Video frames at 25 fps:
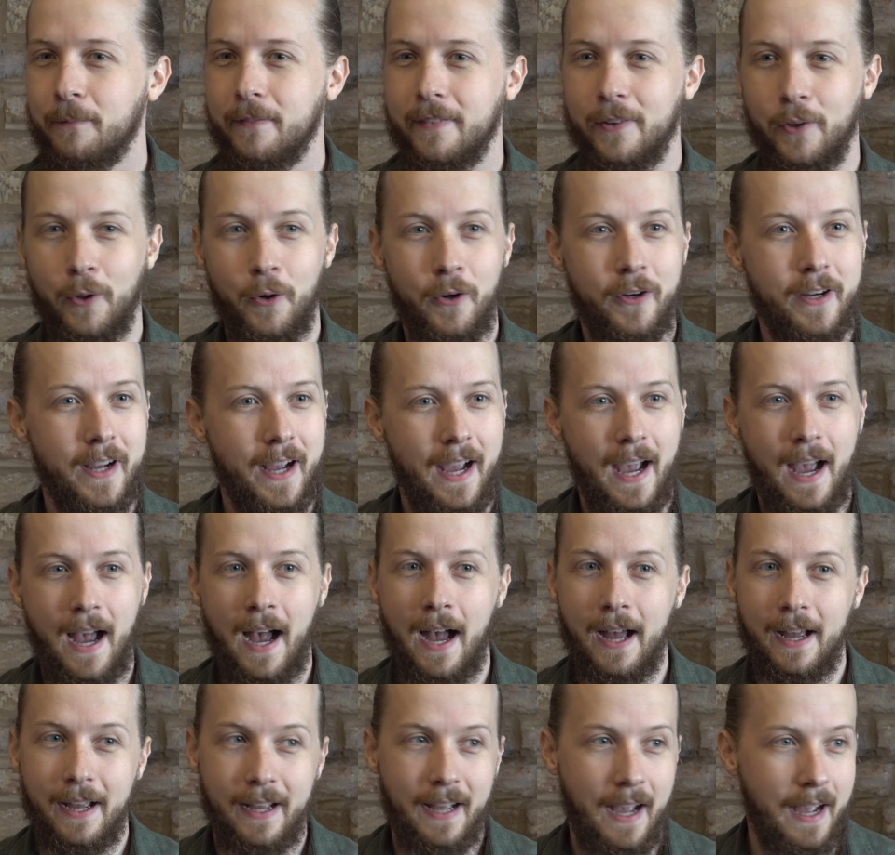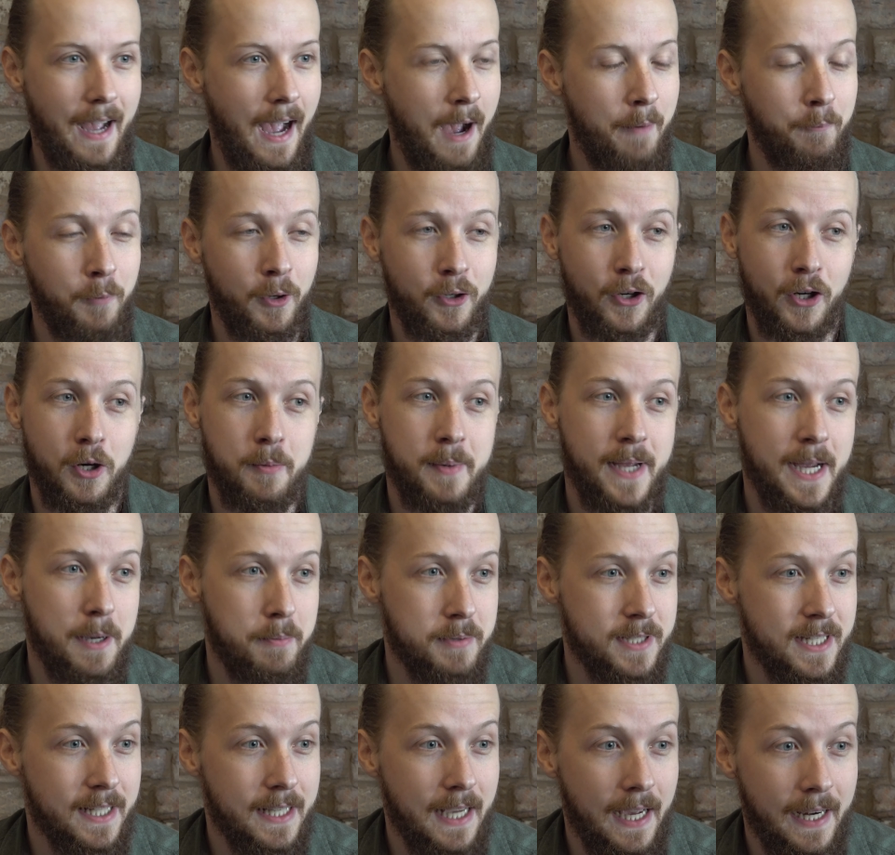look, I'm not going to be
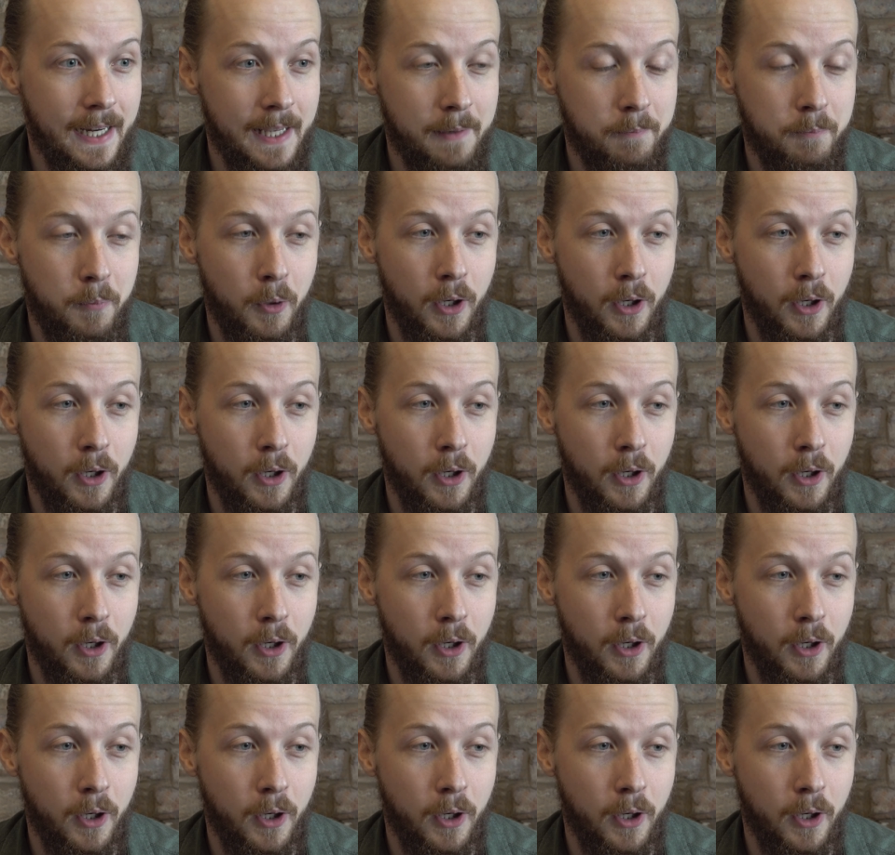able to get in,